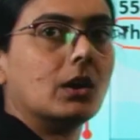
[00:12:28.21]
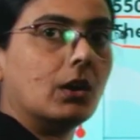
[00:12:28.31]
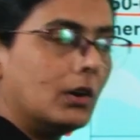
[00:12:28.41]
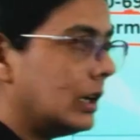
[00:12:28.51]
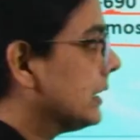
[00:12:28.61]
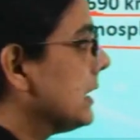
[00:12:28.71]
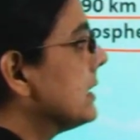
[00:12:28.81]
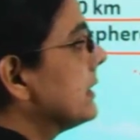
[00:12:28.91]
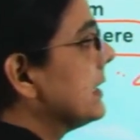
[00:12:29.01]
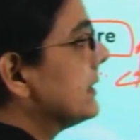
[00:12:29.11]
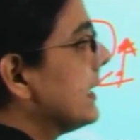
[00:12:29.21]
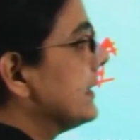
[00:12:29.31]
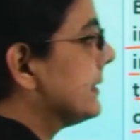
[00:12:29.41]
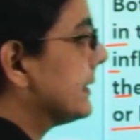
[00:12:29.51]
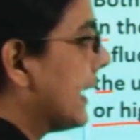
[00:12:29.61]
all these
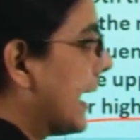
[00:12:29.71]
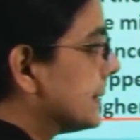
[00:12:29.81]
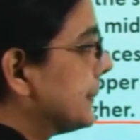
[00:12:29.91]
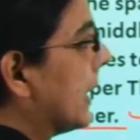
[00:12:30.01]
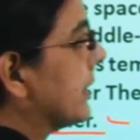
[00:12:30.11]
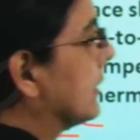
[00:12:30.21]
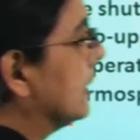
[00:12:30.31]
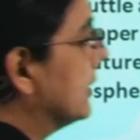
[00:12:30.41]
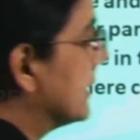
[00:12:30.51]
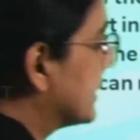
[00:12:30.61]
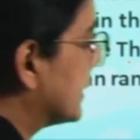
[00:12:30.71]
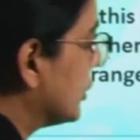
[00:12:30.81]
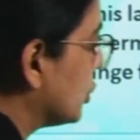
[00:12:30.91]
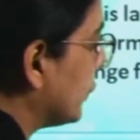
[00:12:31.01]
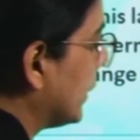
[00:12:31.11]
rays, gas particles,
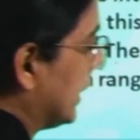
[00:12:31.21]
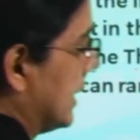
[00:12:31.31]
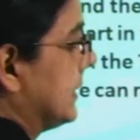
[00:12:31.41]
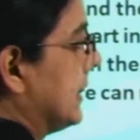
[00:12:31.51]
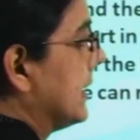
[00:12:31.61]
UV rays,